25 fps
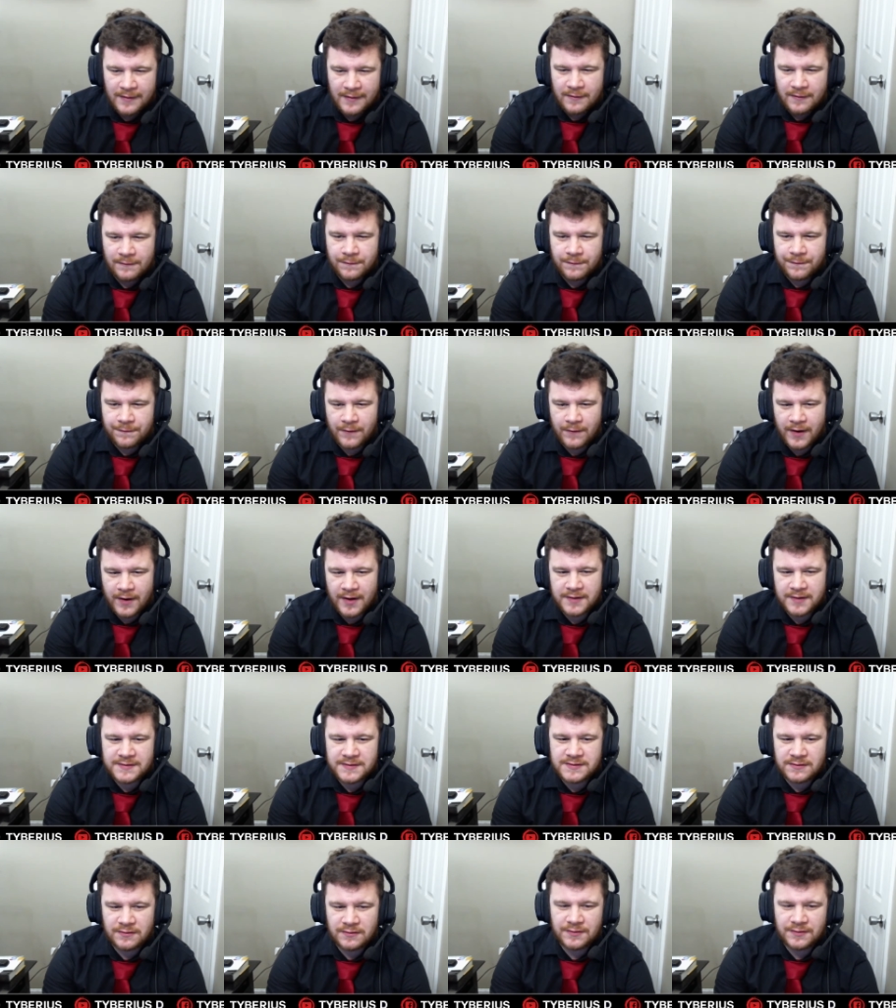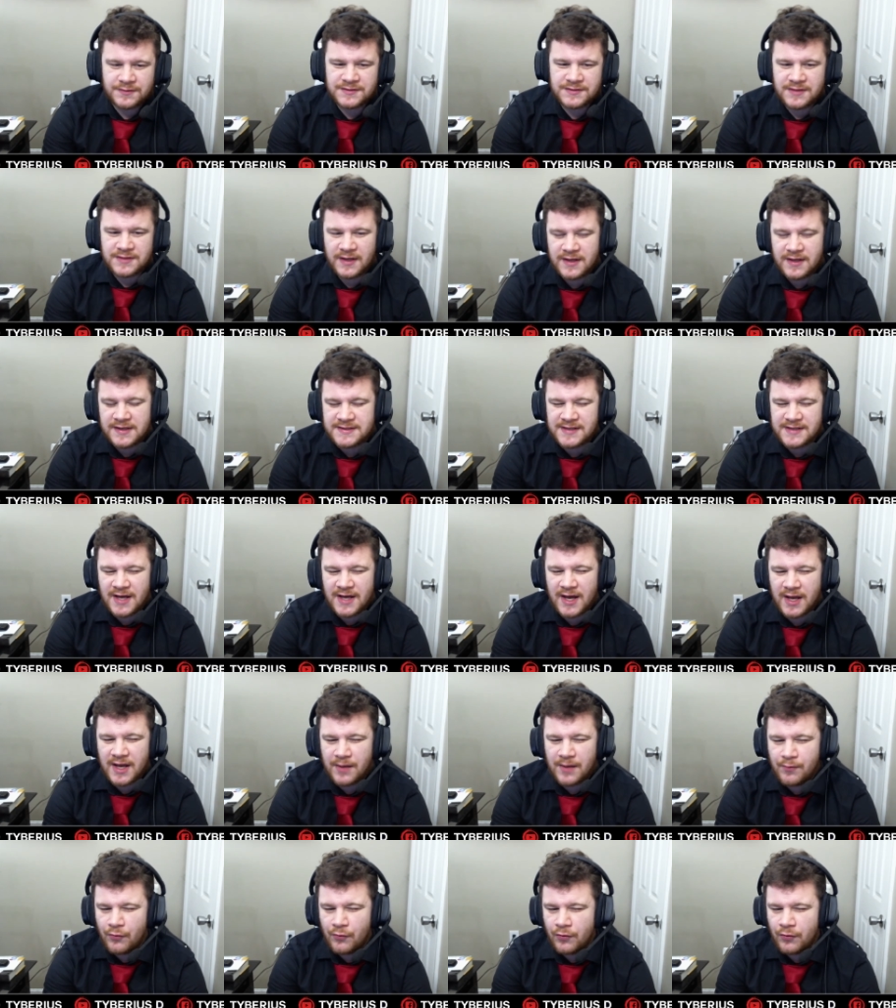France looks like it's
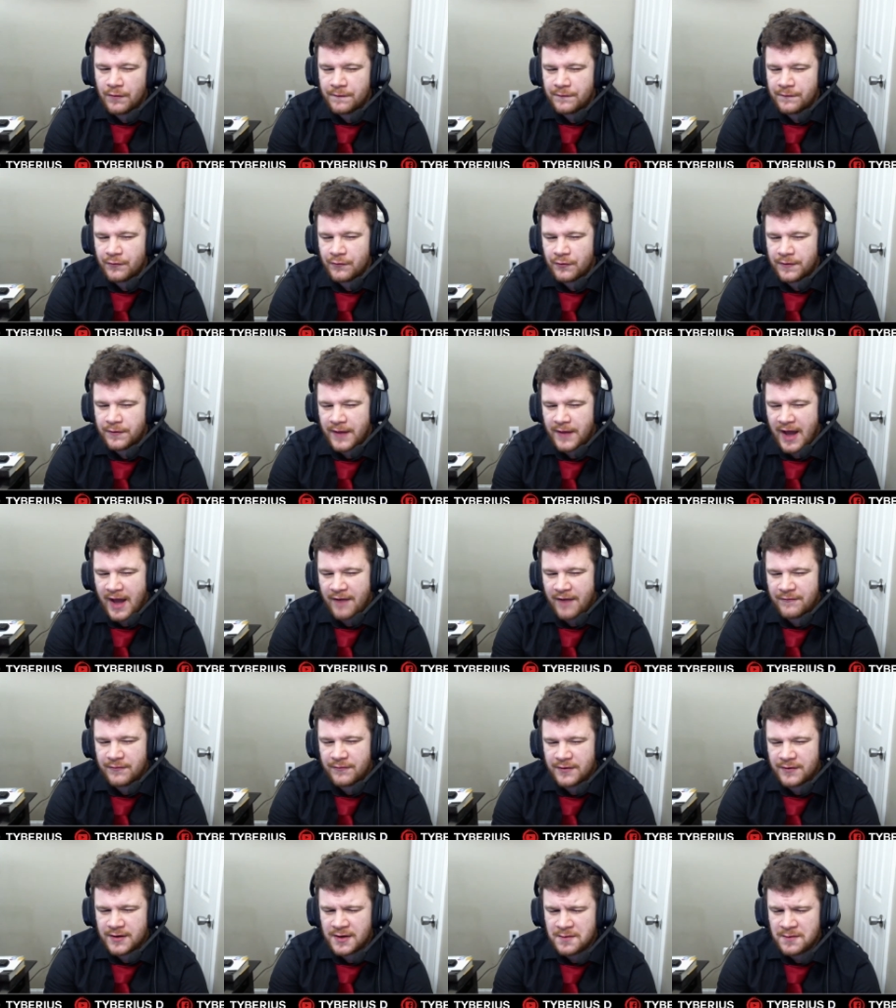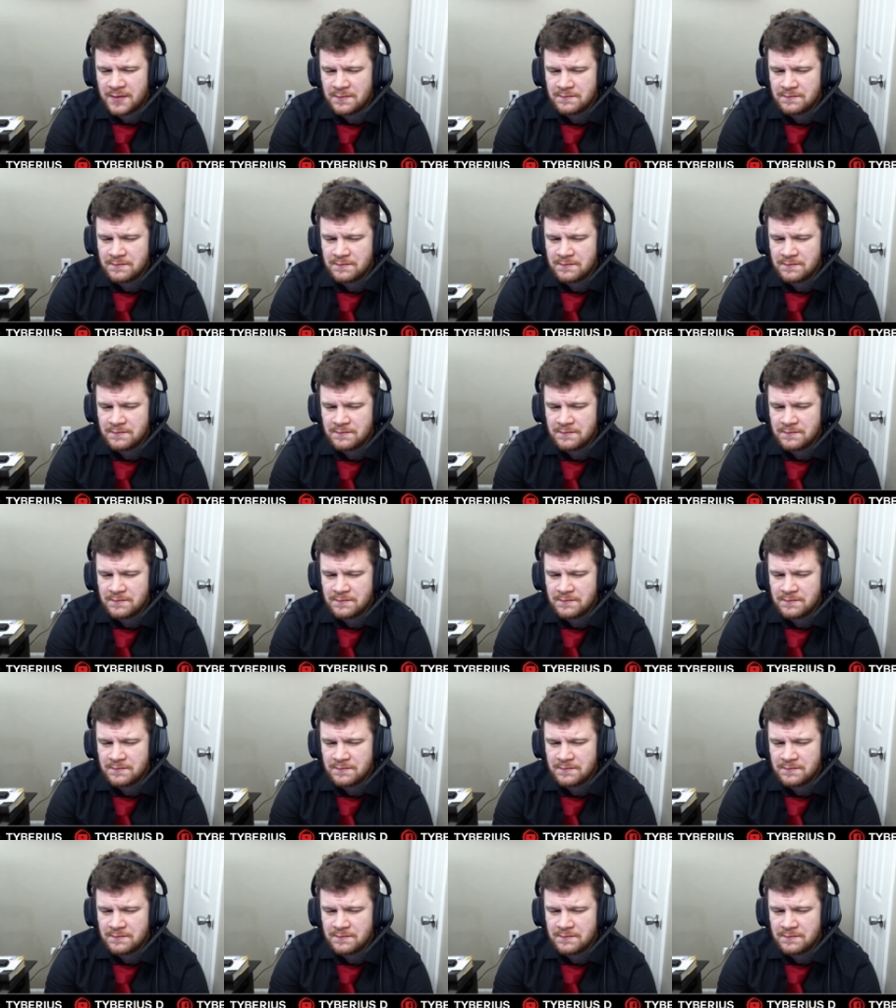eyeing more of North Africa.